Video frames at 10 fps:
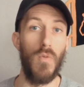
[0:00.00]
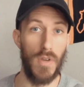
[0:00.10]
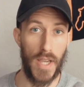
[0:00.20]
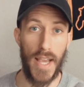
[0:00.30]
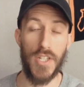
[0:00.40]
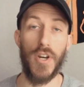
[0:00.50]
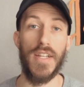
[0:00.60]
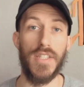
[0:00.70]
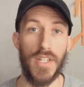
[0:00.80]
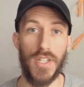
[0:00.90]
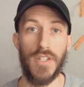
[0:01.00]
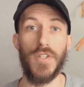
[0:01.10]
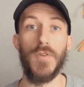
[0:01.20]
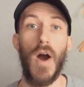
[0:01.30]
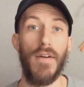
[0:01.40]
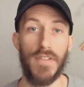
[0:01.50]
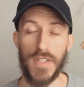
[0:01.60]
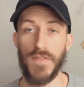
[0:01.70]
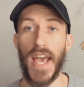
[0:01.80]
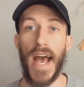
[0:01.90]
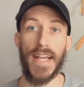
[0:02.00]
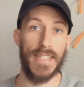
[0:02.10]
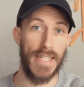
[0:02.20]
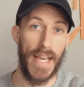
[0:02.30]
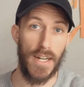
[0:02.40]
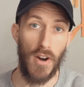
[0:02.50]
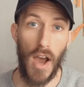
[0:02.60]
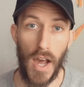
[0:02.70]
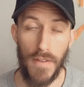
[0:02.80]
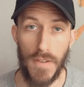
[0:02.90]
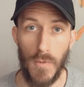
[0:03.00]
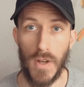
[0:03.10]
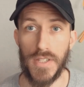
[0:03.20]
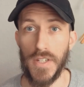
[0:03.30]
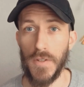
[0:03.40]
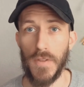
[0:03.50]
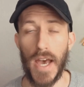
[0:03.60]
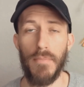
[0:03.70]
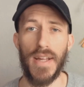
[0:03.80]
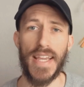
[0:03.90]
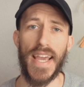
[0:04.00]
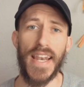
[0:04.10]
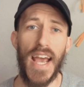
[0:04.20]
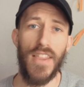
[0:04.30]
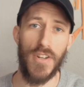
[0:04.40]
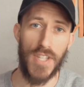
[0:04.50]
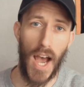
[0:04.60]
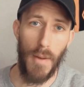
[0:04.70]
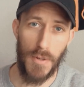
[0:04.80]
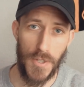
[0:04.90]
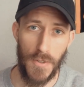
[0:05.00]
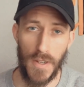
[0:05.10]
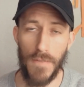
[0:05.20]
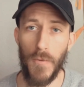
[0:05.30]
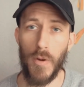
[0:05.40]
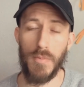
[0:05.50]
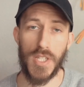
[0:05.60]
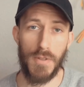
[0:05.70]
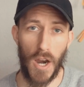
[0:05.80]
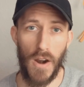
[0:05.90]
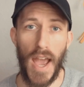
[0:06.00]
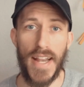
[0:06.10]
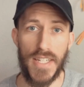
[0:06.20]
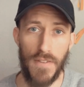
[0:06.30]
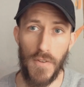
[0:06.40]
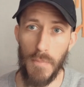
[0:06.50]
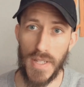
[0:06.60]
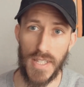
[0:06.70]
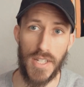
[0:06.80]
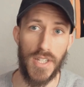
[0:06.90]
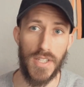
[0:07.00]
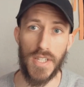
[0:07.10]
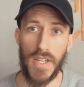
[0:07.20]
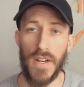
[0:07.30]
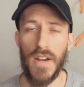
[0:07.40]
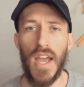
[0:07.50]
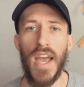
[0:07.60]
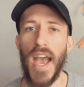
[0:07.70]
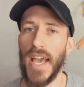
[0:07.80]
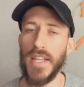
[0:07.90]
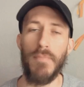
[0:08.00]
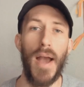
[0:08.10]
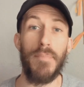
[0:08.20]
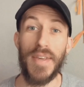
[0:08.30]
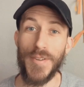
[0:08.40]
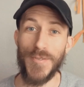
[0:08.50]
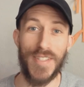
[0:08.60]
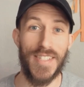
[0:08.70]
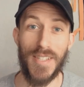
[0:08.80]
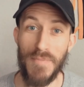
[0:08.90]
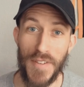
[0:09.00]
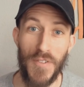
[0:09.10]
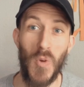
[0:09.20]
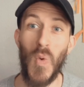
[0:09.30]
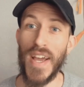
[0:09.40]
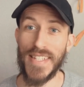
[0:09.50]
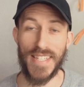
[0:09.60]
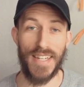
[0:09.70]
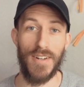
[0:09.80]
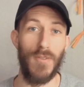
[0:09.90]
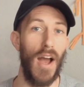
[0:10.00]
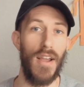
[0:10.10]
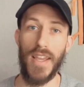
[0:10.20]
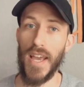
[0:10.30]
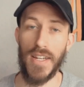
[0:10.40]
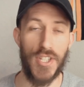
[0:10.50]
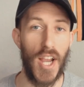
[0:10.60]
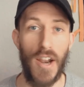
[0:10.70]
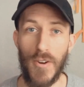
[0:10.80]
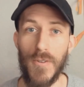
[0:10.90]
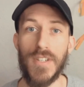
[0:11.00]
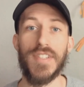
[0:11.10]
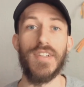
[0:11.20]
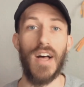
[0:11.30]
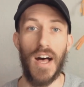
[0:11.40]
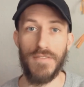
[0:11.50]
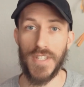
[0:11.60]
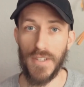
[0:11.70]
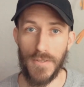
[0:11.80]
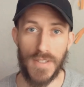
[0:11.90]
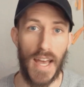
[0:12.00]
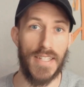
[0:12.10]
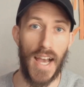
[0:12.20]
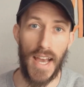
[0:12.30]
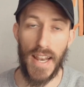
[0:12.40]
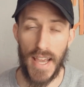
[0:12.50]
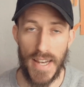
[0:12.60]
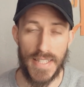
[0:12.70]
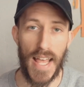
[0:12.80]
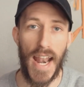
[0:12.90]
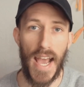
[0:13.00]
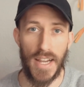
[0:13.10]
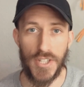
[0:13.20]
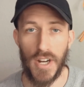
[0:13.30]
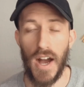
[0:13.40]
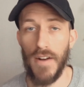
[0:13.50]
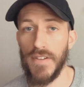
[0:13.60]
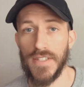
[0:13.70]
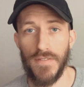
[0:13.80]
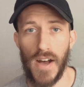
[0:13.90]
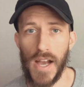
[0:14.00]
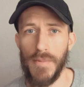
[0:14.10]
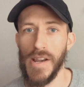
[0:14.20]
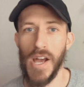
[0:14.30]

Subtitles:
can transition to offensive tackle later on if he wants to do that. But again, there's opportunity for him to start at different positions here, and he might be used in some different ways here. Again, Sean Lewis loves to use that tight end as that extra offensive lineman,